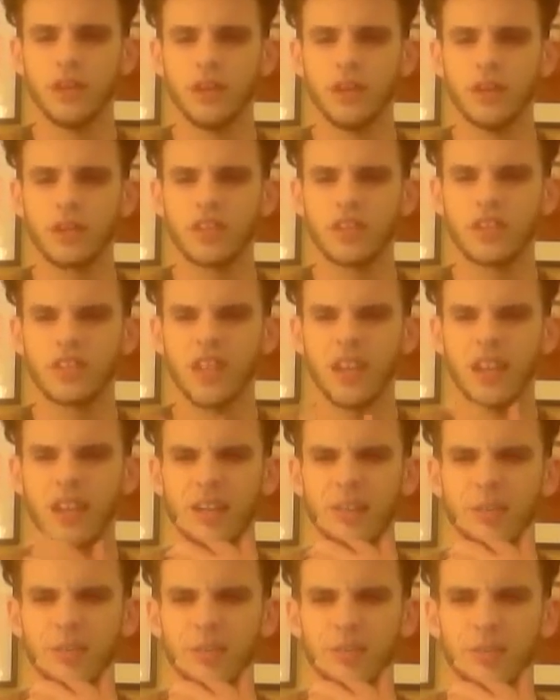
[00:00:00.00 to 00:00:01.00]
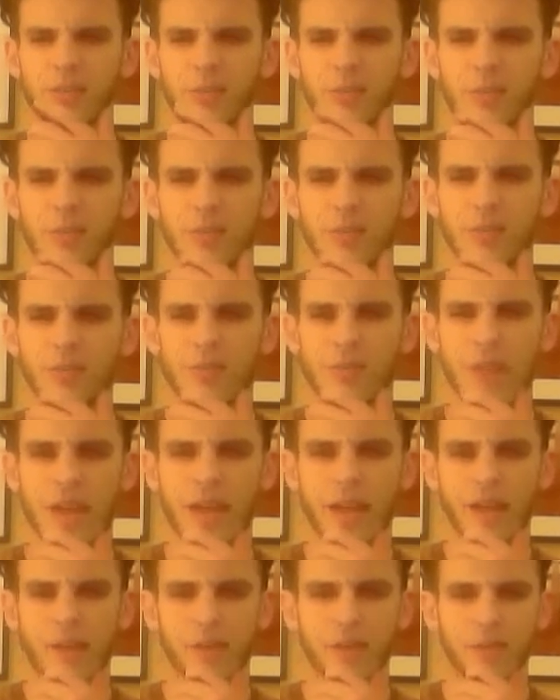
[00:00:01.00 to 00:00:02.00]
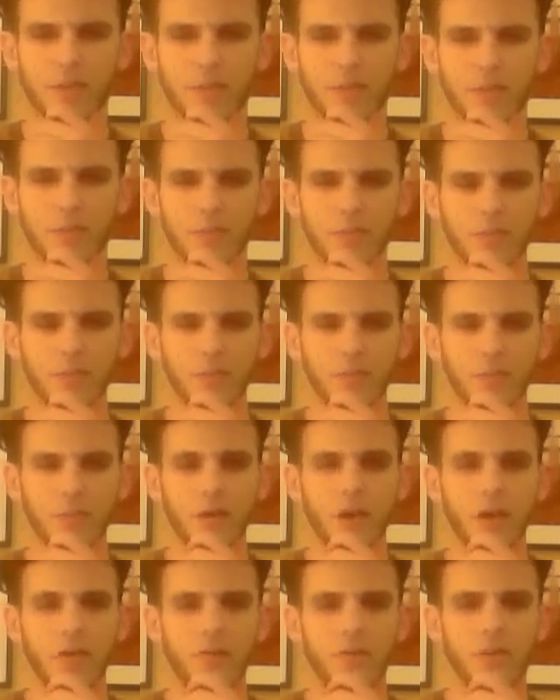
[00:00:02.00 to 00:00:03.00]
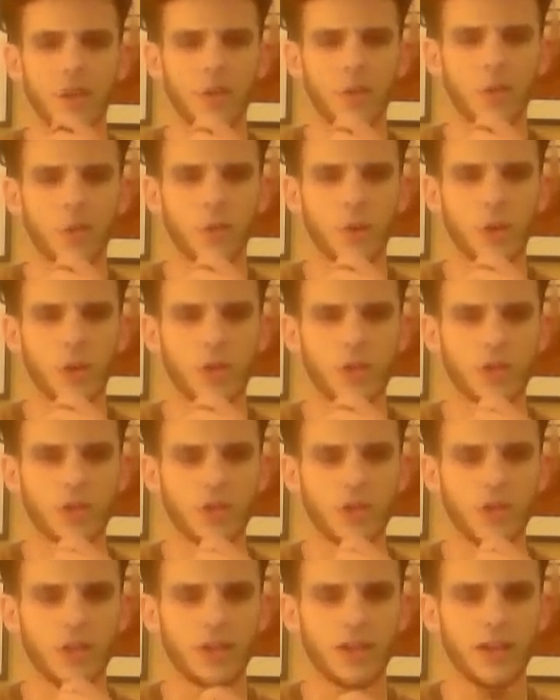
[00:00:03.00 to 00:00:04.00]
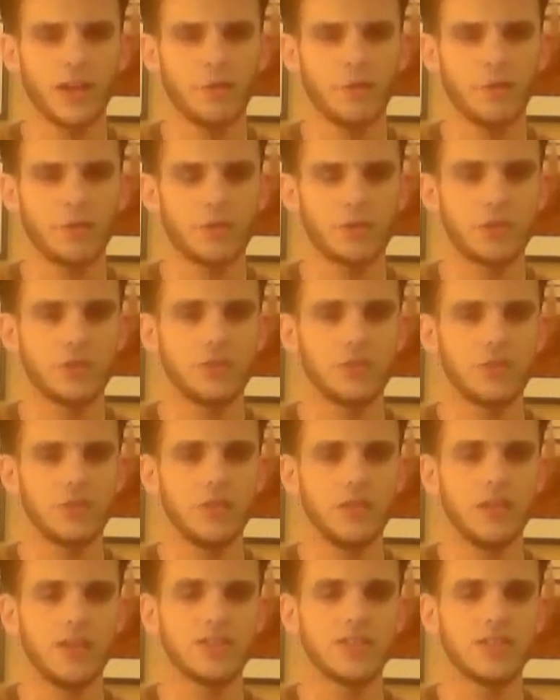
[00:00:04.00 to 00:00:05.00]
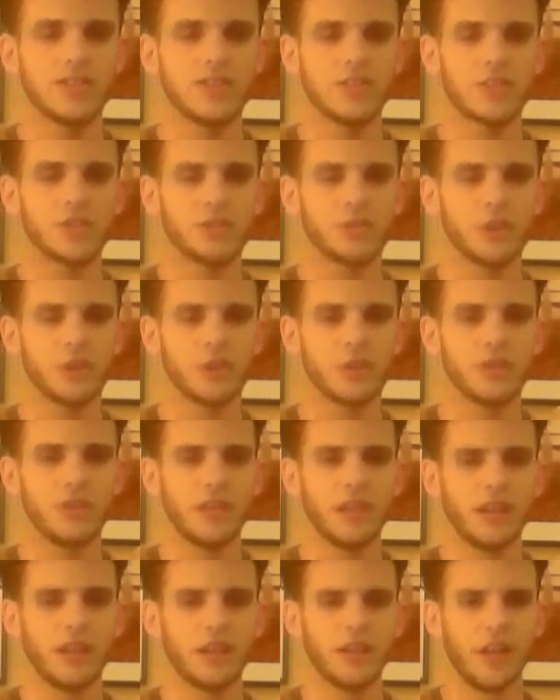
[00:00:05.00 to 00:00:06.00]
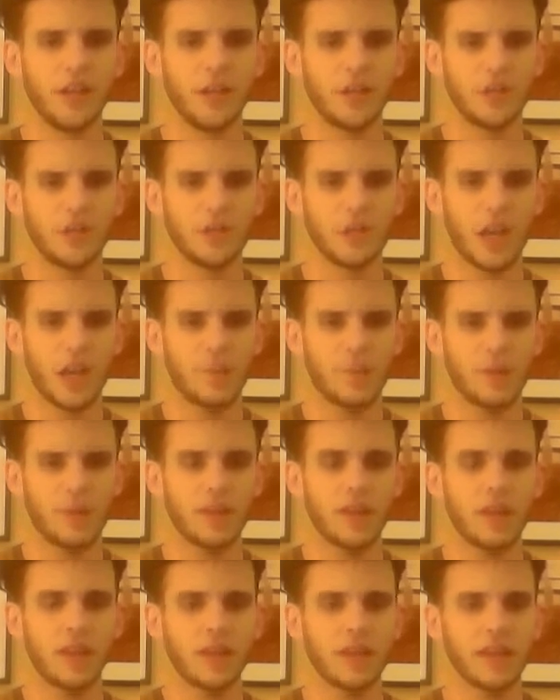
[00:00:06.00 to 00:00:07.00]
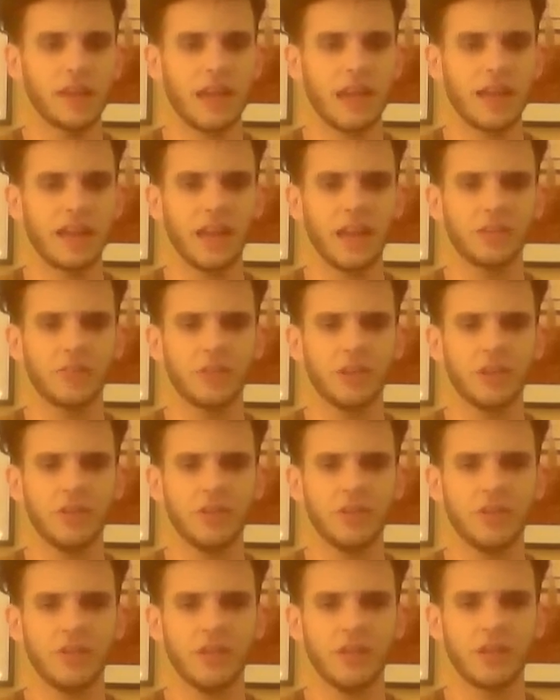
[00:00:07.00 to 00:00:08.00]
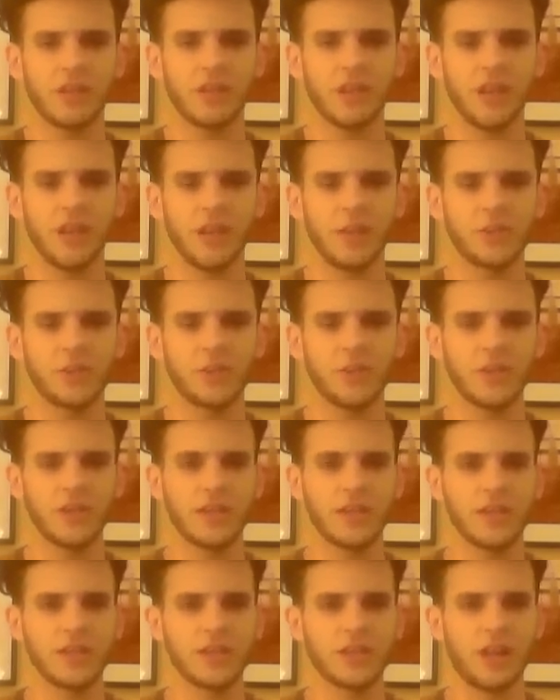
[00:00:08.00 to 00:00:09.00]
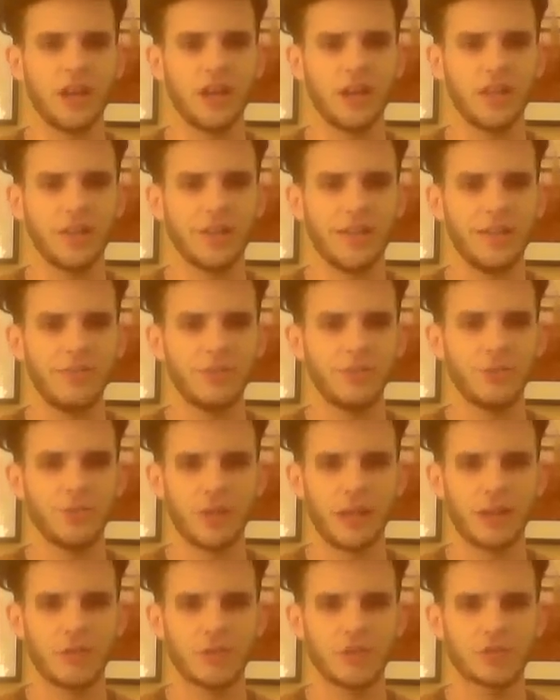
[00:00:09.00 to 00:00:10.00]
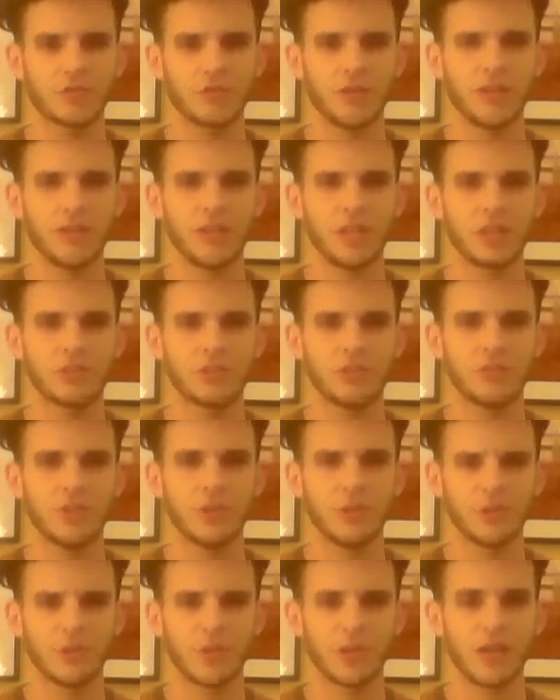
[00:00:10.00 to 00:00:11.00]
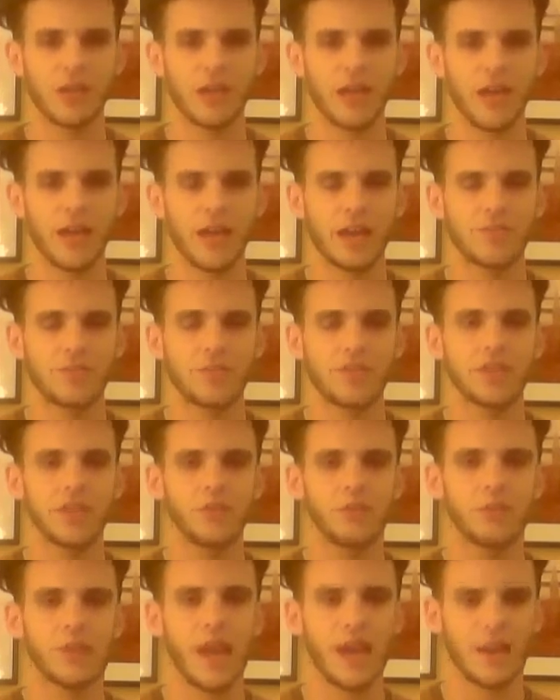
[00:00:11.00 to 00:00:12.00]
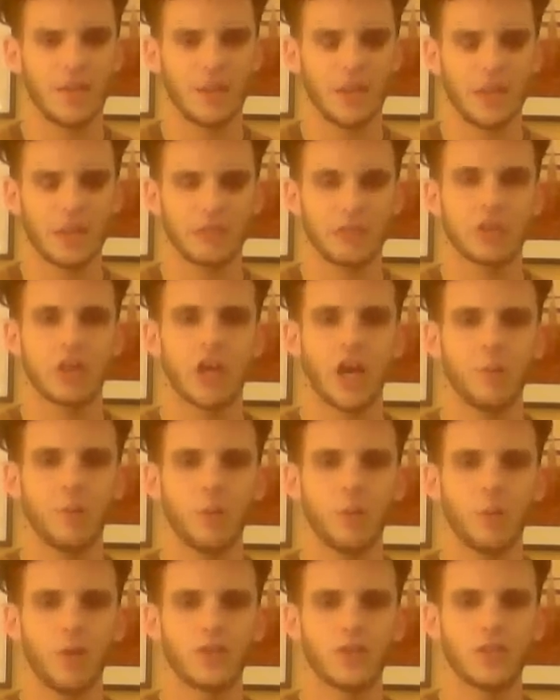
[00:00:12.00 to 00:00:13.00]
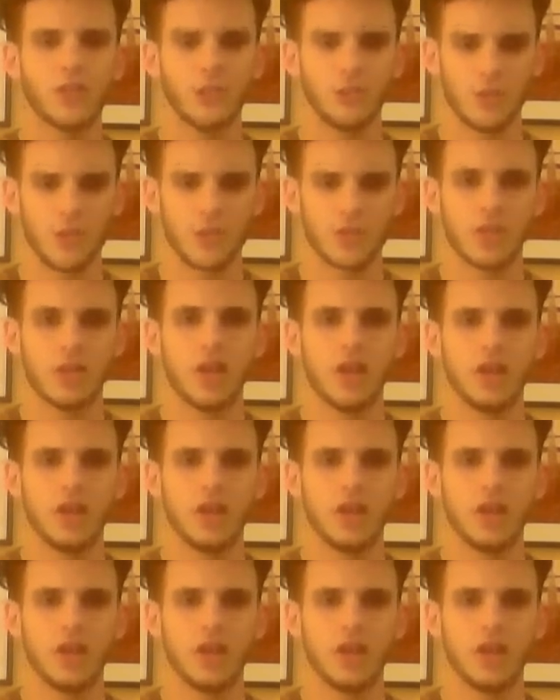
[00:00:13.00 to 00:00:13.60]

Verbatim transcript: aside from that, another question that I got was Is this a strict deontology topic? Can I run deontology against con teams without straying into abuse? And I think you can. I think there are a couple ways to do this.